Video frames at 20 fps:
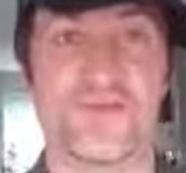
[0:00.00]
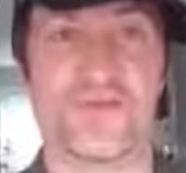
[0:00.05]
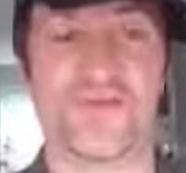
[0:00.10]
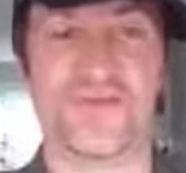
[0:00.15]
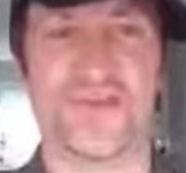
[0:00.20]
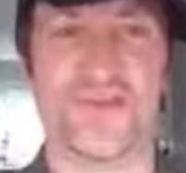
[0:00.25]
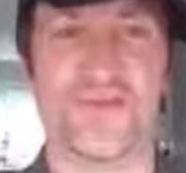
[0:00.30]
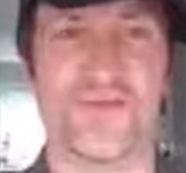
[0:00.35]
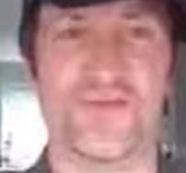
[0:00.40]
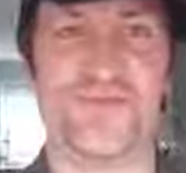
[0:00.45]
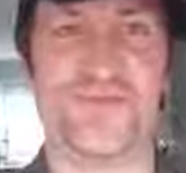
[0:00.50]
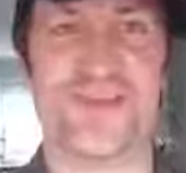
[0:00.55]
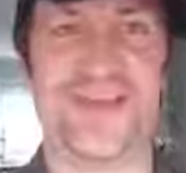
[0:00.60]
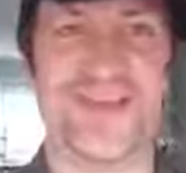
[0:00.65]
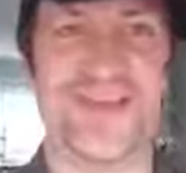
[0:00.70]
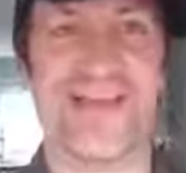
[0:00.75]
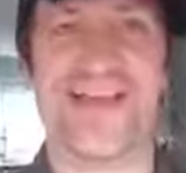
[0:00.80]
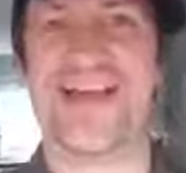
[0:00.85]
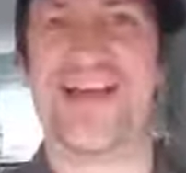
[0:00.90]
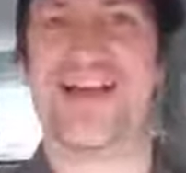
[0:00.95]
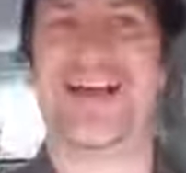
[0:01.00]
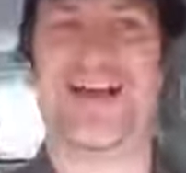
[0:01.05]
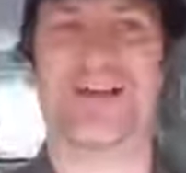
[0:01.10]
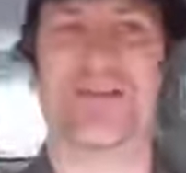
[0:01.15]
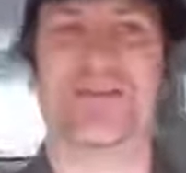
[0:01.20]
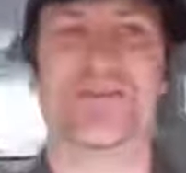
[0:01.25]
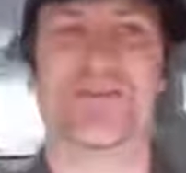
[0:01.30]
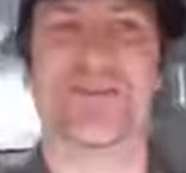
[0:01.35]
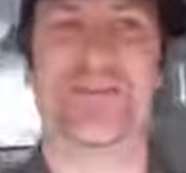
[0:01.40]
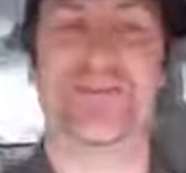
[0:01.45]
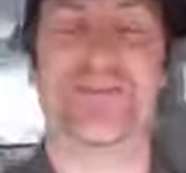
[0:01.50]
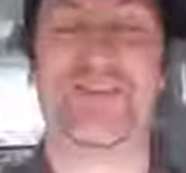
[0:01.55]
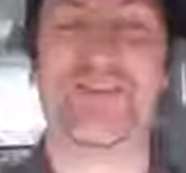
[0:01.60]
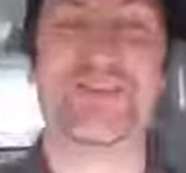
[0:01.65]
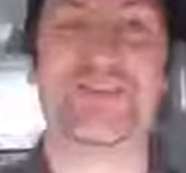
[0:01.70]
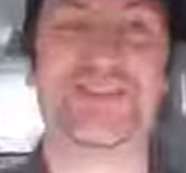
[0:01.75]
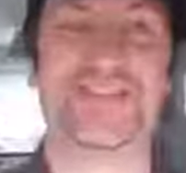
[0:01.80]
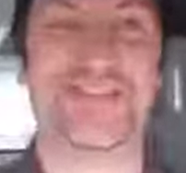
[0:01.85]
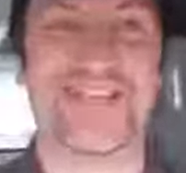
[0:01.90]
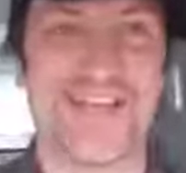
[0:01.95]
because I love love
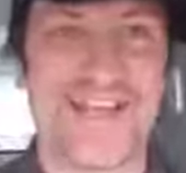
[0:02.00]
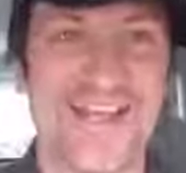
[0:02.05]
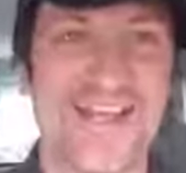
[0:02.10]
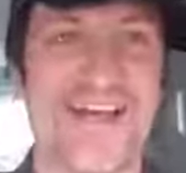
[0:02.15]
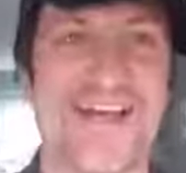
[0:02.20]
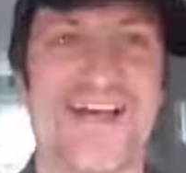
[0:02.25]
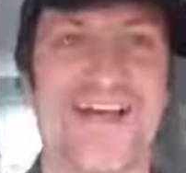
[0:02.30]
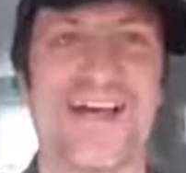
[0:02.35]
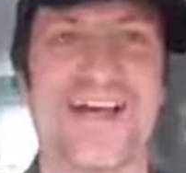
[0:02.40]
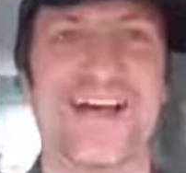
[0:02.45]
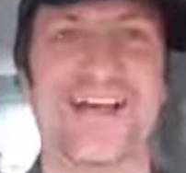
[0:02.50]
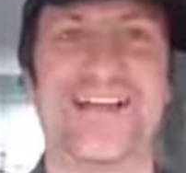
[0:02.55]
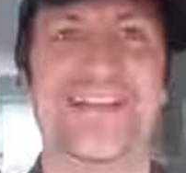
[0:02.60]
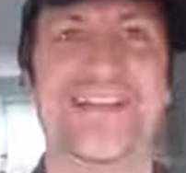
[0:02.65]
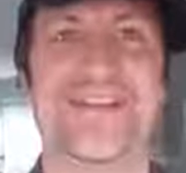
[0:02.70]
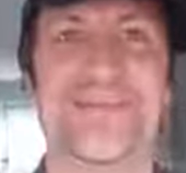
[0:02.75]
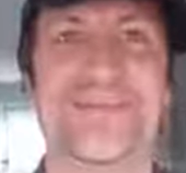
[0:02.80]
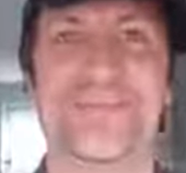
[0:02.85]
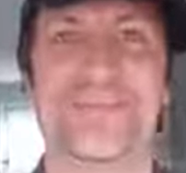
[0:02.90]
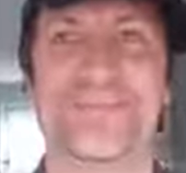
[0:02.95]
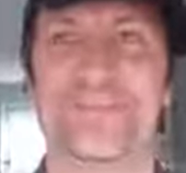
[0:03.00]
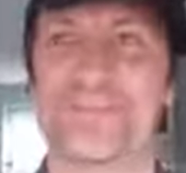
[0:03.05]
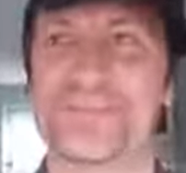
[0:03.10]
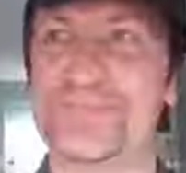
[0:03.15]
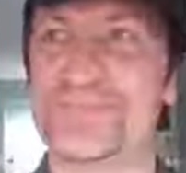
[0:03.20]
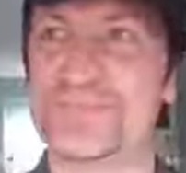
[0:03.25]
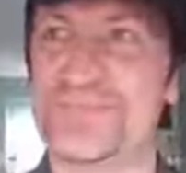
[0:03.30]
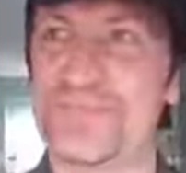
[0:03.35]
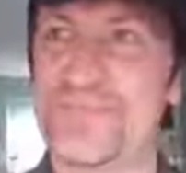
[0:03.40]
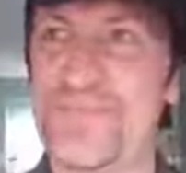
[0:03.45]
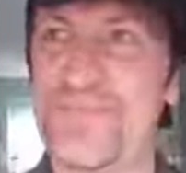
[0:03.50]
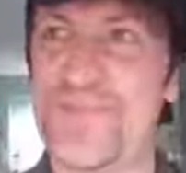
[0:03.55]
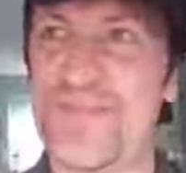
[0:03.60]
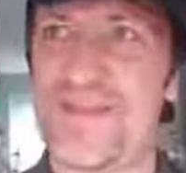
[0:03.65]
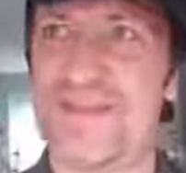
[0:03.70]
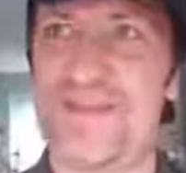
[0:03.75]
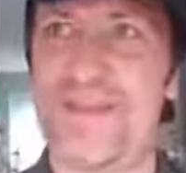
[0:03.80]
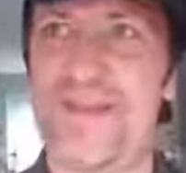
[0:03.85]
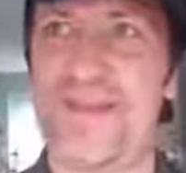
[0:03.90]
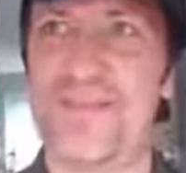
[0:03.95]
hearts. And
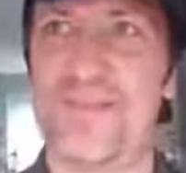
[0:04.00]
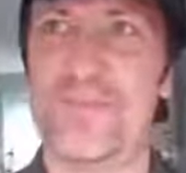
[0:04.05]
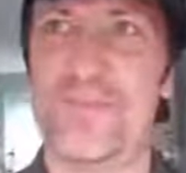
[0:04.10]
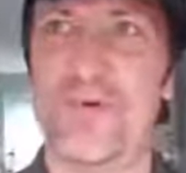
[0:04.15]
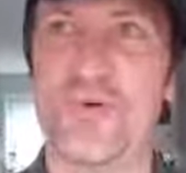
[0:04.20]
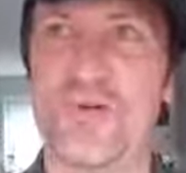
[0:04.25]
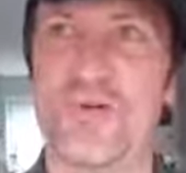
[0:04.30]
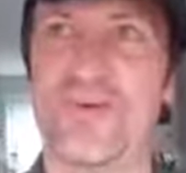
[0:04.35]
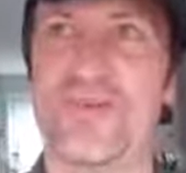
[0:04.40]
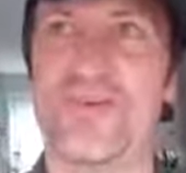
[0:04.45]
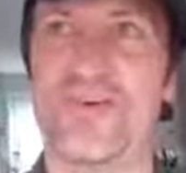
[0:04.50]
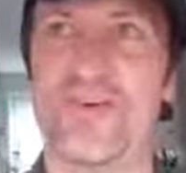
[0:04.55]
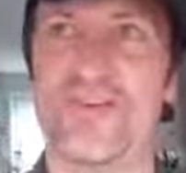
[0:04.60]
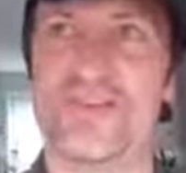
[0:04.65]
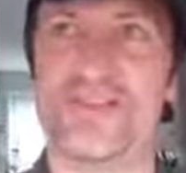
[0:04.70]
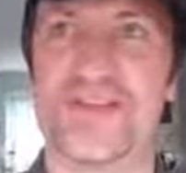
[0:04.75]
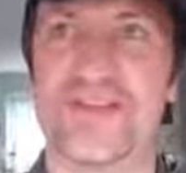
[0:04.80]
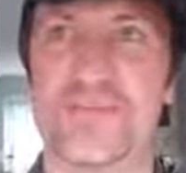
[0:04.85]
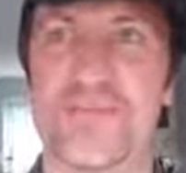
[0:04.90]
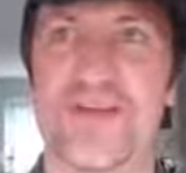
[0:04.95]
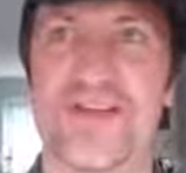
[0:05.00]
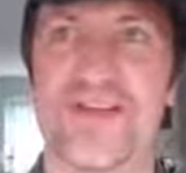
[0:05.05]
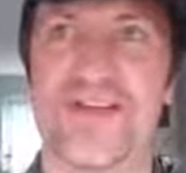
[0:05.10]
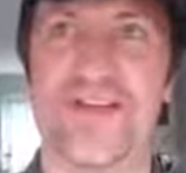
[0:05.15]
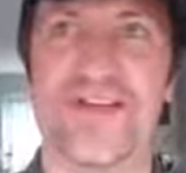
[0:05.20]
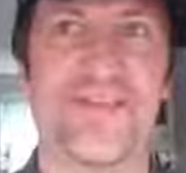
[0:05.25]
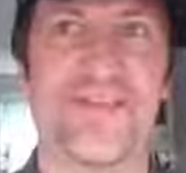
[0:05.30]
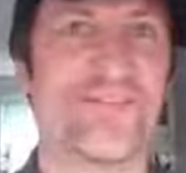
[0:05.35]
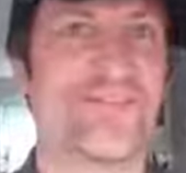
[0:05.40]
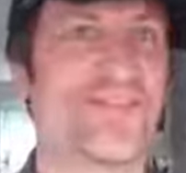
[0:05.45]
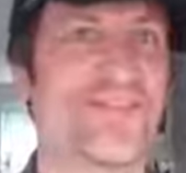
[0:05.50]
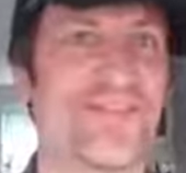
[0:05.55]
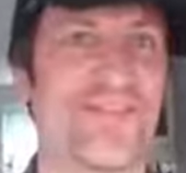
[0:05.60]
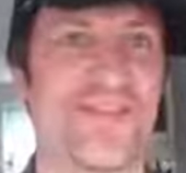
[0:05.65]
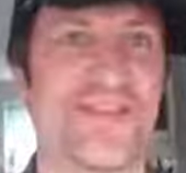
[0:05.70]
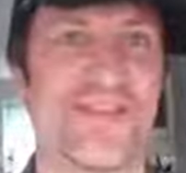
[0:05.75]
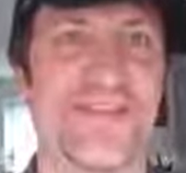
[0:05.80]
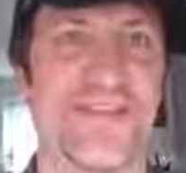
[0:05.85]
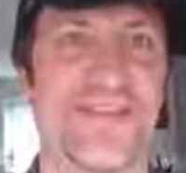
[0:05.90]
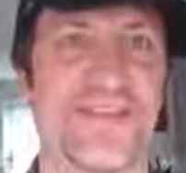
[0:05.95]
yeah, the more love hearts the better.
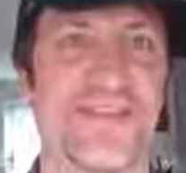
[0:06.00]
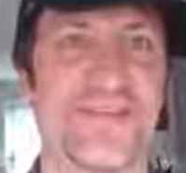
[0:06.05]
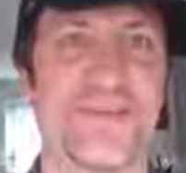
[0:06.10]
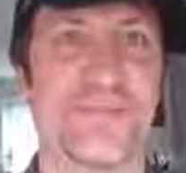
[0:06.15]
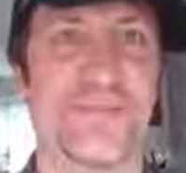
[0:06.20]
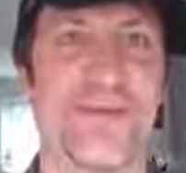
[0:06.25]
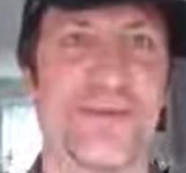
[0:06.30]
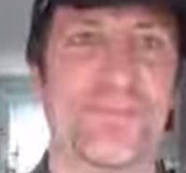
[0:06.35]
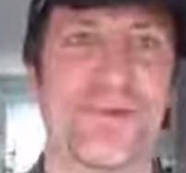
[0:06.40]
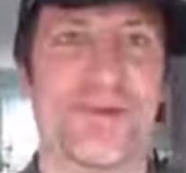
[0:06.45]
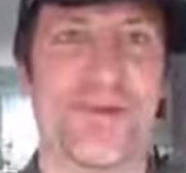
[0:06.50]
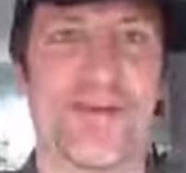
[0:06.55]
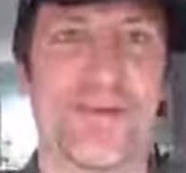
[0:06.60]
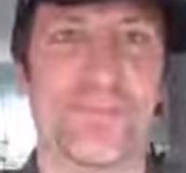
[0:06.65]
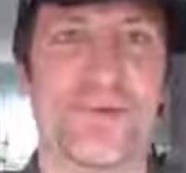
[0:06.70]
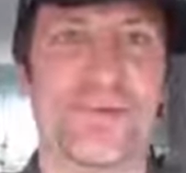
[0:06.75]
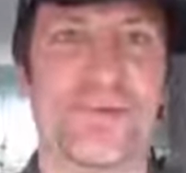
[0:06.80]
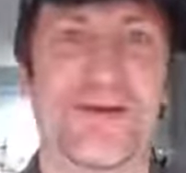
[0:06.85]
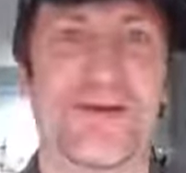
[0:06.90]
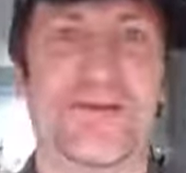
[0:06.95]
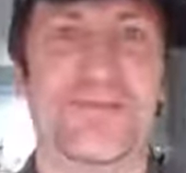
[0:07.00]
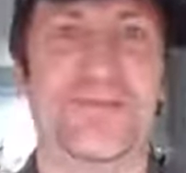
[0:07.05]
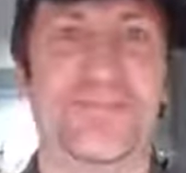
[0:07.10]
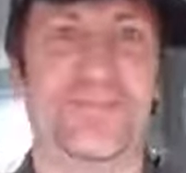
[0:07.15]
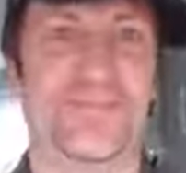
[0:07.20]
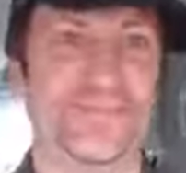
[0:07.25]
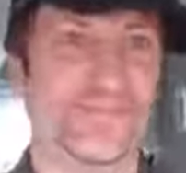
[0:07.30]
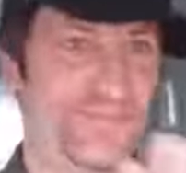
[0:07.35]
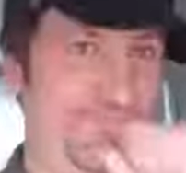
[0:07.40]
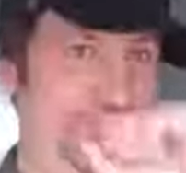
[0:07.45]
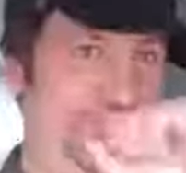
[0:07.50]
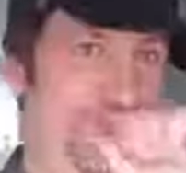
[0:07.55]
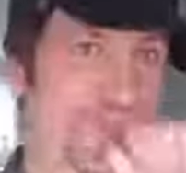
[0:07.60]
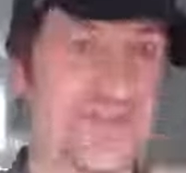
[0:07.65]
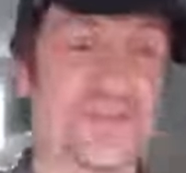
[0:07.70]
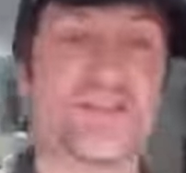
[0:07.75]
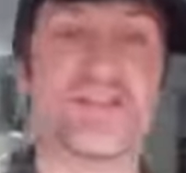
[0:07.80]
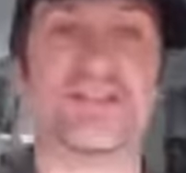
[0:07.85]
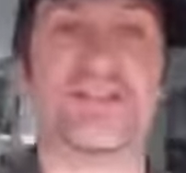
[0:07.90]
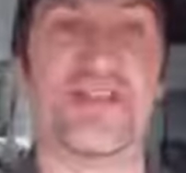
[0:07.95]
You make me a happy man.
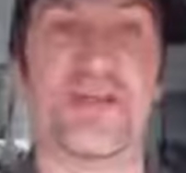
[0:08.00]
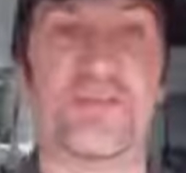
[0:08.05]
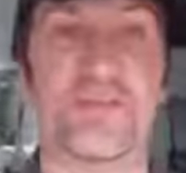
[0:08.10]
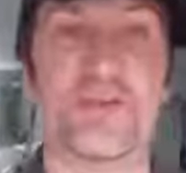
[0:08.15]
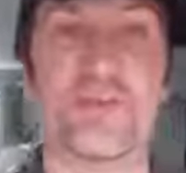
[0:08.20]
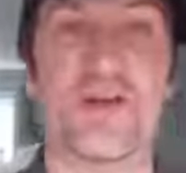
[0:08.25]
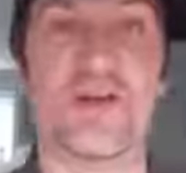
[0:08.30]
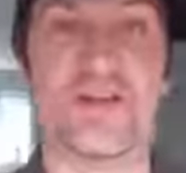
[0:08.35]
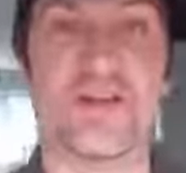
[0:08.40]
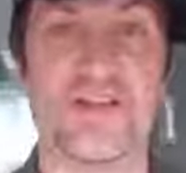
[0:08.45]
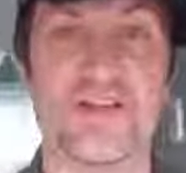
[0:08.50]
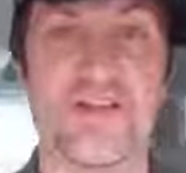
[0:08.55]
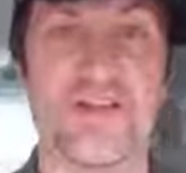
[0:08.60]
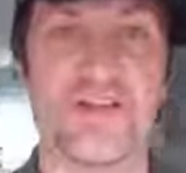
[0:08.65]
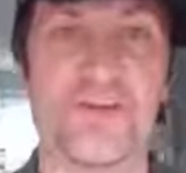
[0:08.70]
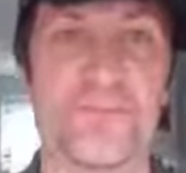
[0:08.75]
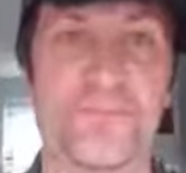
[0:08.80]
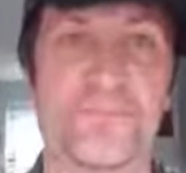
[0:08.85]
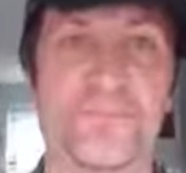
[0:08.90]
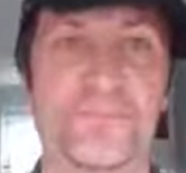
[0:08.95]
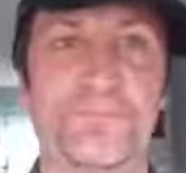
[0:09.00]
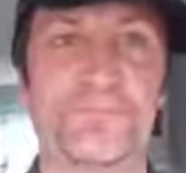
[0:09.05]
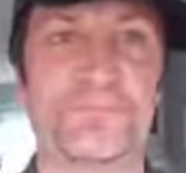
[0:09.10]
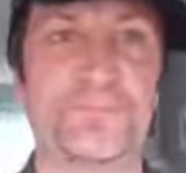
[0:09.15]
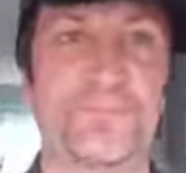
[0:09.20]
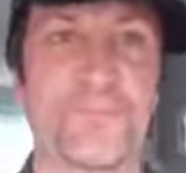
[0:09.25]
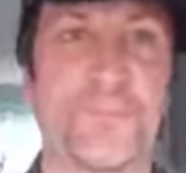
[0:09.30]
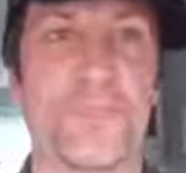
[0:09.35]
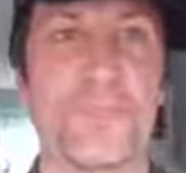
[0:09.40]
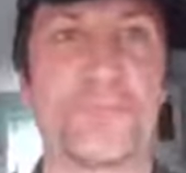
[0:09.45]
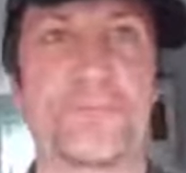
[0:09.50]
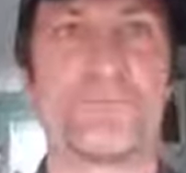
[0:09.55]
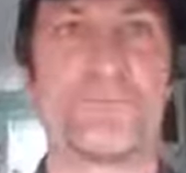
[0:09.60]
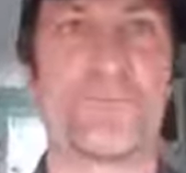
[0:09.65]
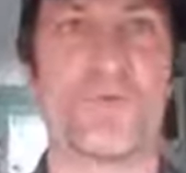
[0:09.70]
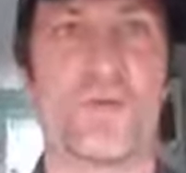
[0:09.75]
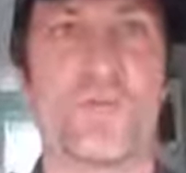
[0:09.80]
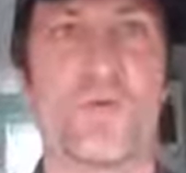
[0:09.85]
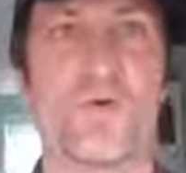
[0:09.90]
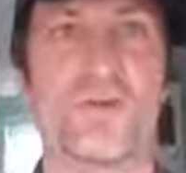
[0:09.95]
And just tell me why you're here.
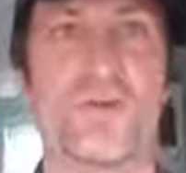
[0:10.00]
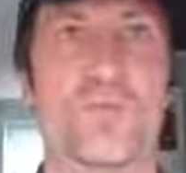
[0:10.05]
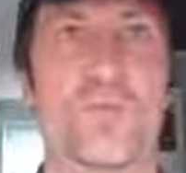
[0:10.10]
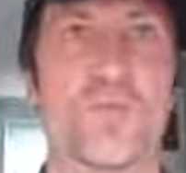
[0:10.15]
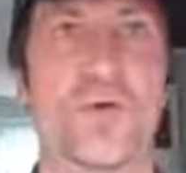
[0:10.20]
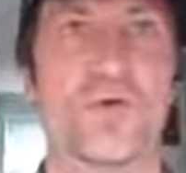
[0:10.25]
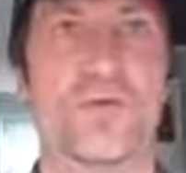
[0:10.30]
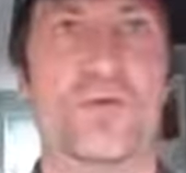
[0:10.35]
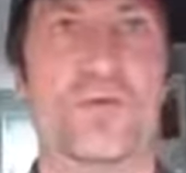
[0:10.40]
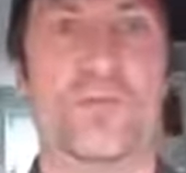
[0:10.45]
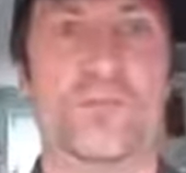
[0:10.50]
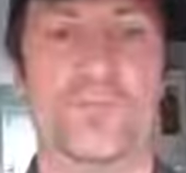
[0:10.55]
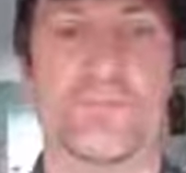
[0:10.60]
What do you want?